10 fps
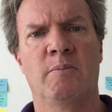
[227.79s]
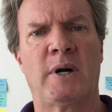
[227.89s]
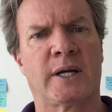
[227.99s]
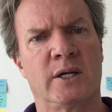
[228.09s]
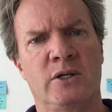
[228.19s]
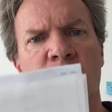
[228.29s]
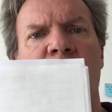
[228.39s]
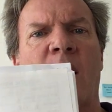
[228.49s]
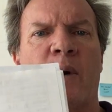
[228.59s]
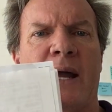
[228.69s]
bucket. You
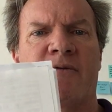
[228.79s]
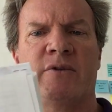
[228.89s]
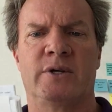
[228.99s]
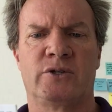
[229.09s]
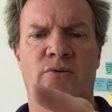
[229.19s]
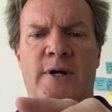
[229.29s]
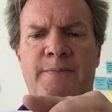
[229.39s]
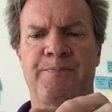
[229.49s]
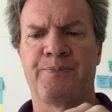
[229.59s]
now have this, right?